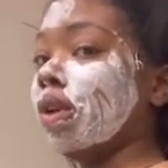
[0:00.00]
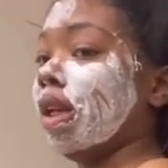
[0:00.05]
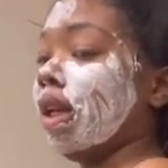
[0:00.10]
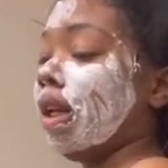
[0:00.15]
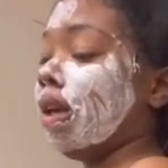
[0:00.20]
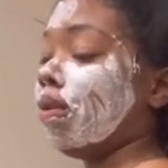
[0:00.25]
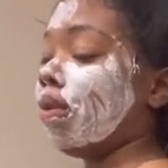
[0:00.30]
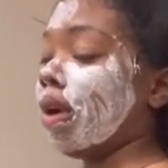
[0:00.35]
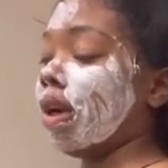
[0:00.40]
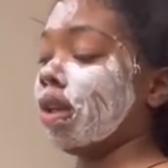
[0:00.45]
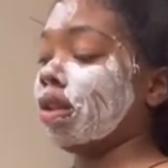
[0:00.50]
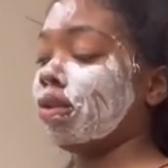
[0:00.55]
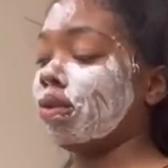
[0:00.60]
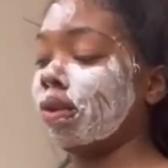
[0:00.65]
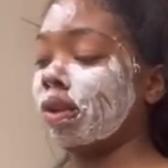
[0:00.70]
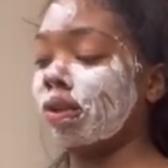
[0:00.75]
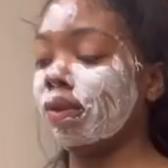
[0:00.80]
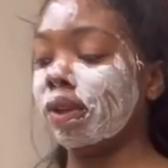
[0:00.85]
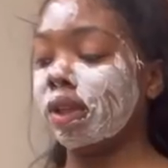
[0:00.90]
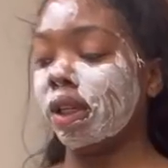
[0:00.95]
And it works
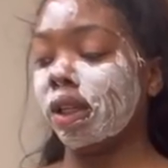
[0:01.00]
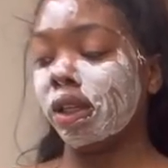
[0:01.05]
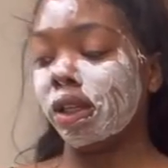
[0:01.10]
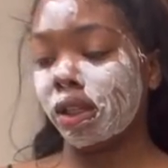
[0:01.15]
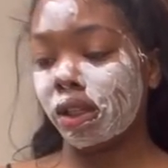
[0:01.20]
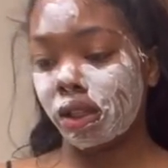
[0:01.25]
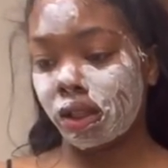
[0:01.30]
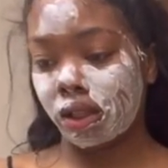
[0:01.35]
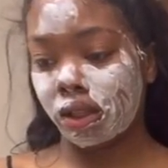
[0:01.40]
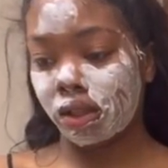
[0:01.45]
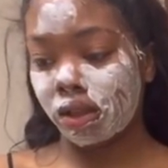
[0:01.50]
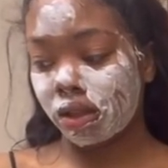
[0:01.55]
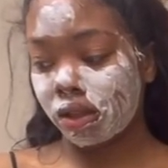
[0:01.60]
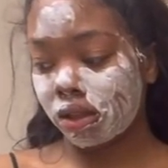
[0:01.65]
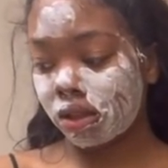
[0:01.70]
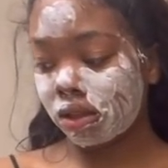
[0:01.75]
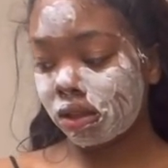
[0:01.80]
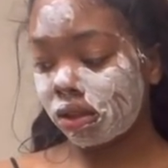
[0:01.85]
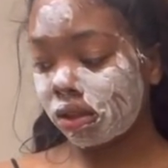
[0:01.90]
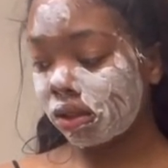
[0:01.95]
really, really good,
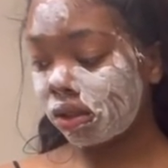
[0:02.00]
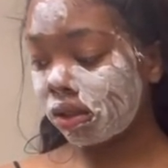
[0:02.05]
y'all.